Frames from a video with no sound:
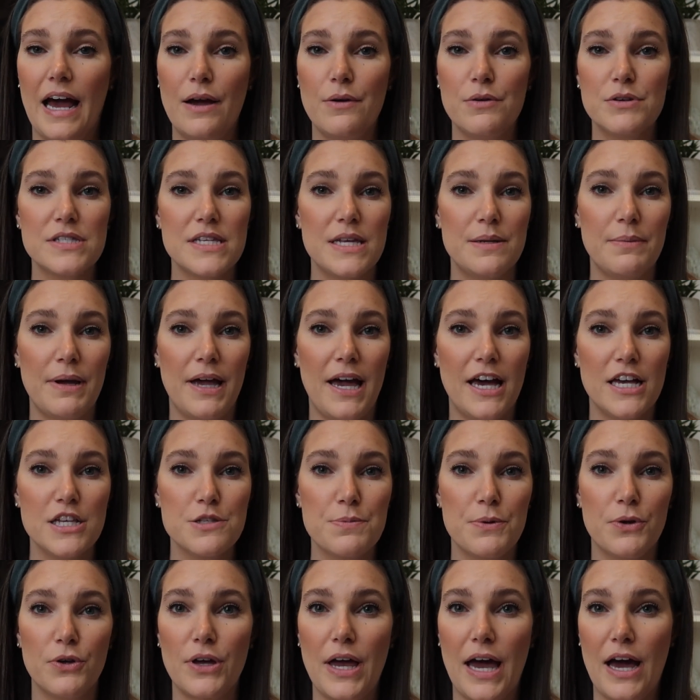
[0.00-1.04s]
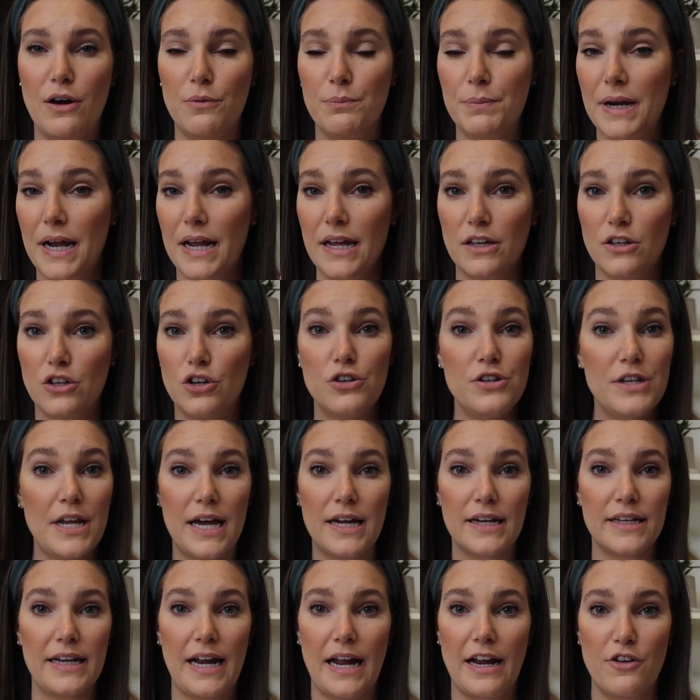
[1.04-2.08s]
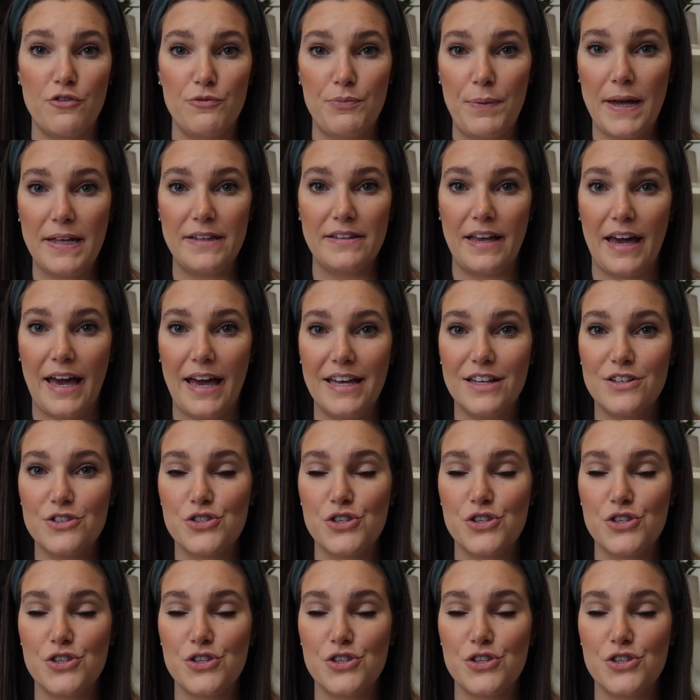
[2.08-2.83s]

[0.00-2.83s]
I was in my hospital gown, but I could not get out of bed yet.